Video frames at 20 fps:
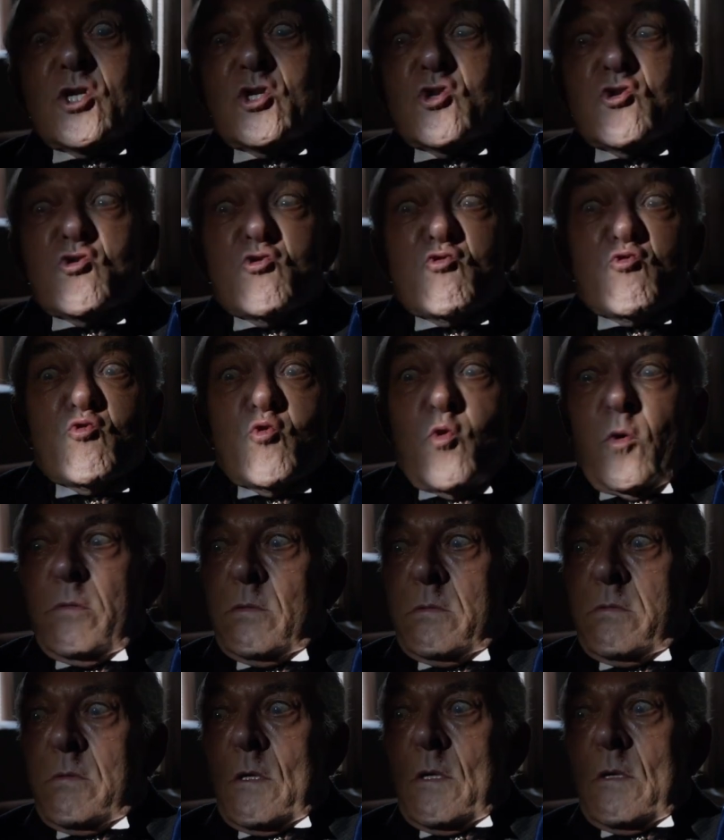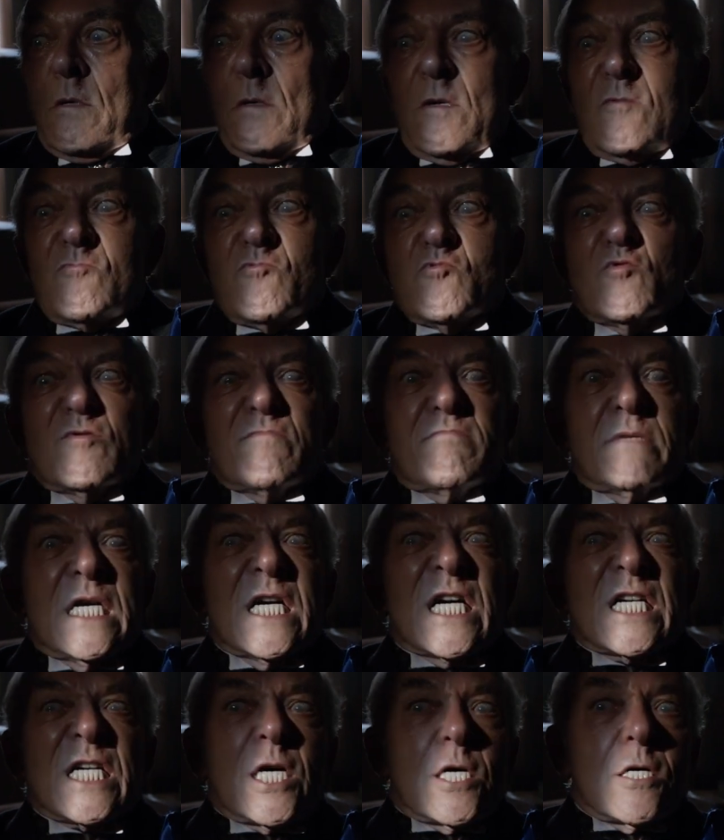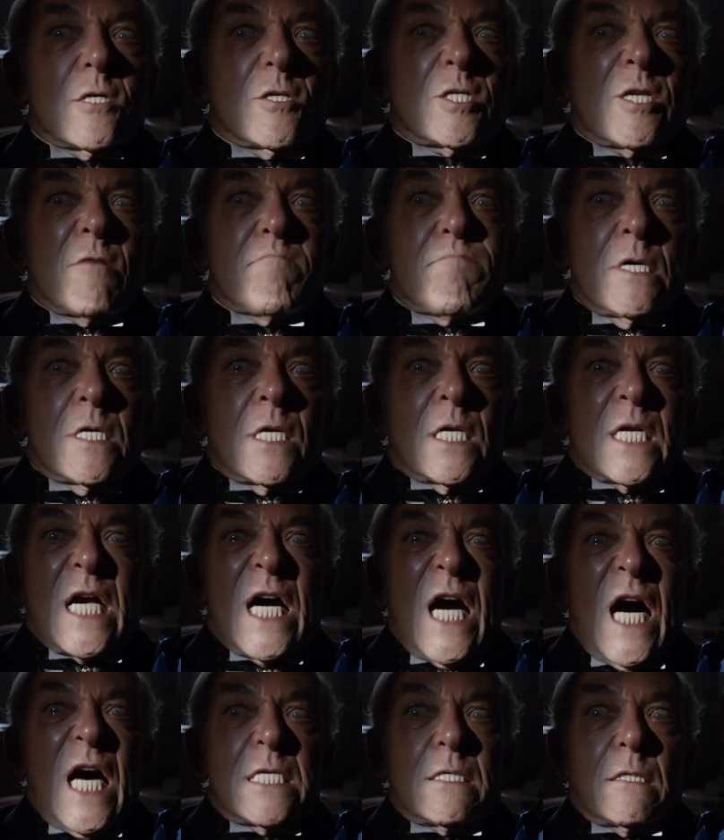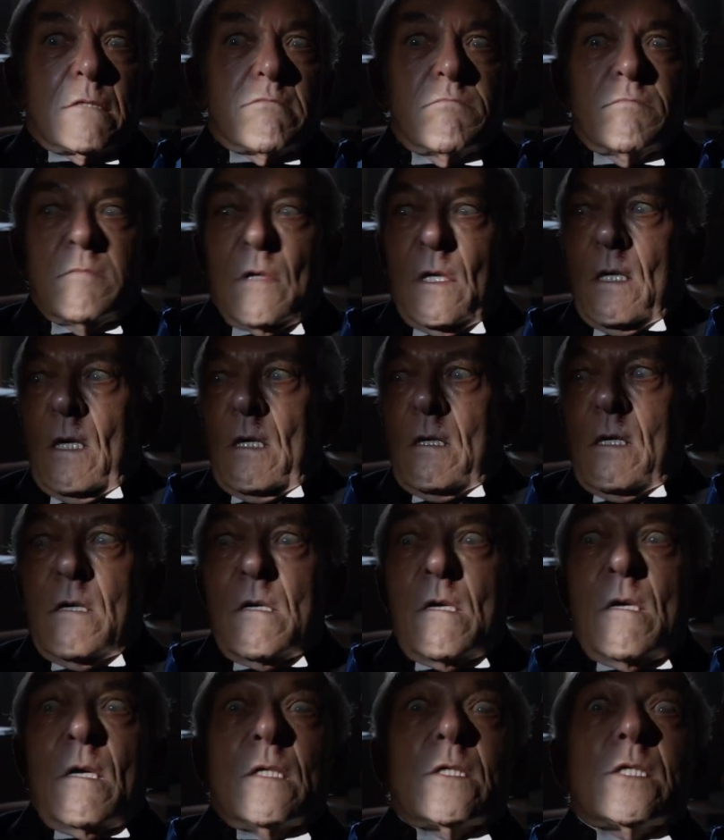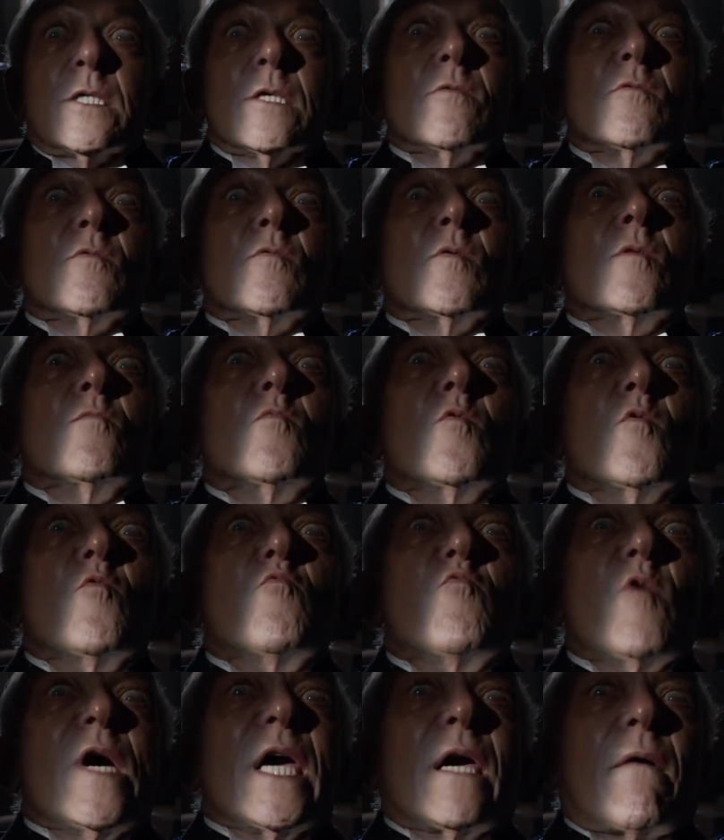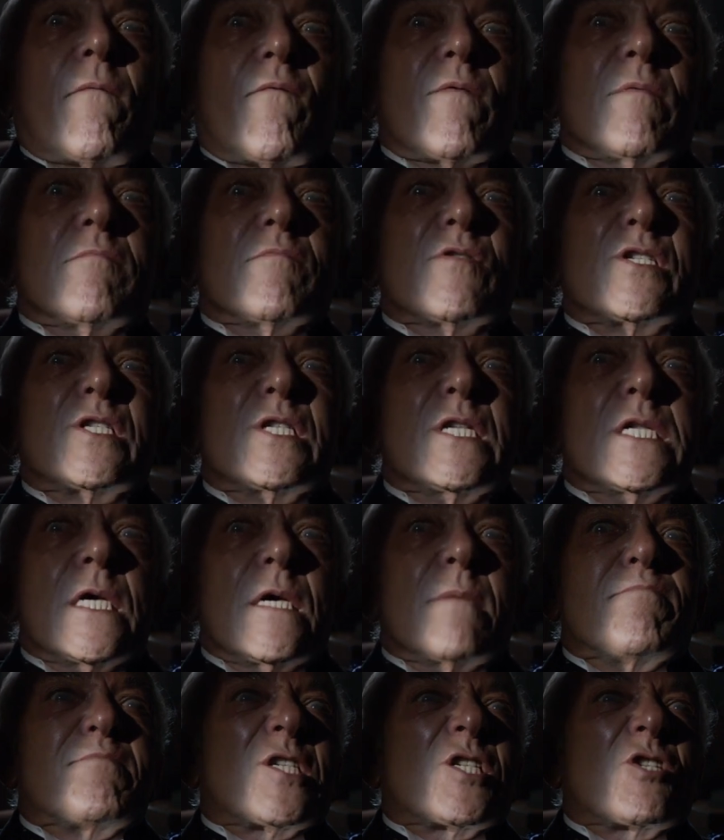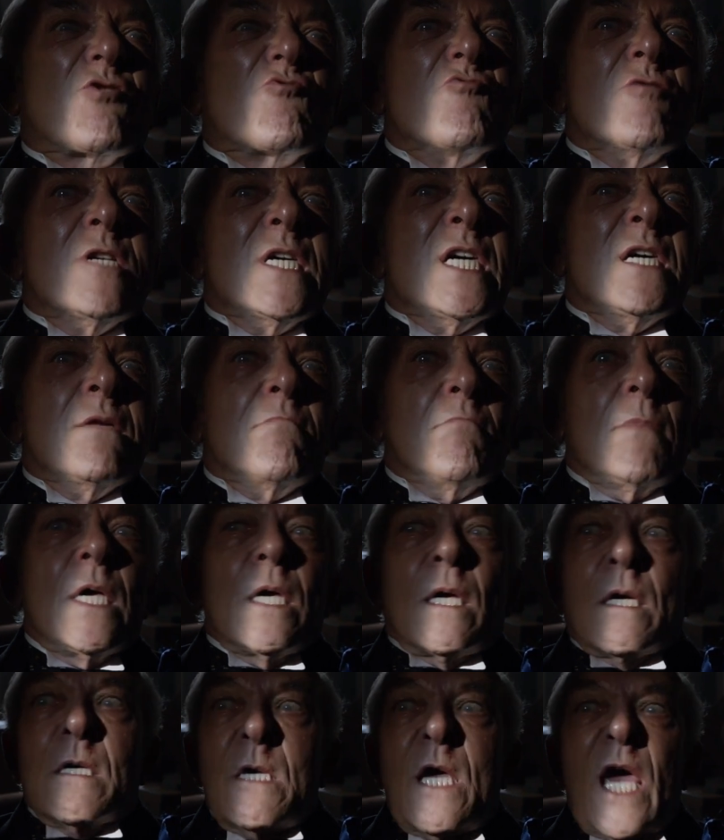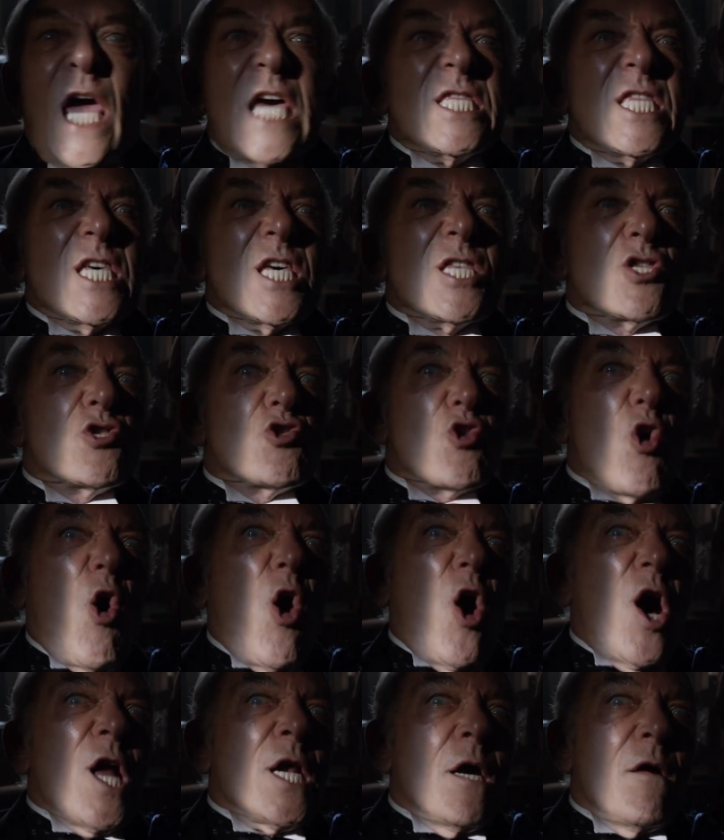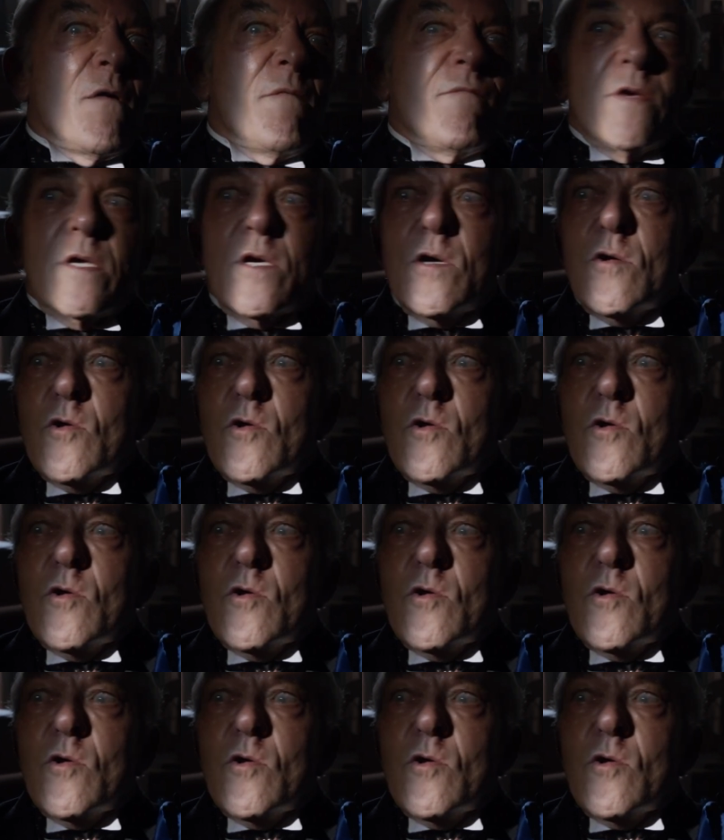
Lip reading: You will be a curse upon Gotham. Children will wake from sleep screaming at the thought of